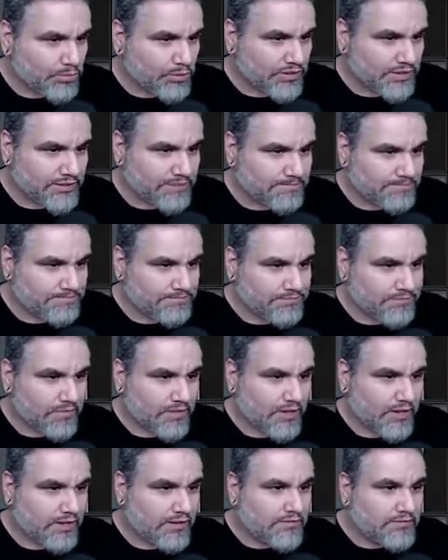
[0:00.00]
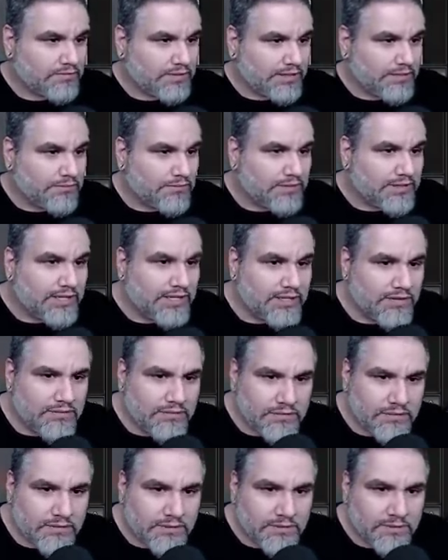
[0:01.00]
Brilliant. Wait, what'd they do?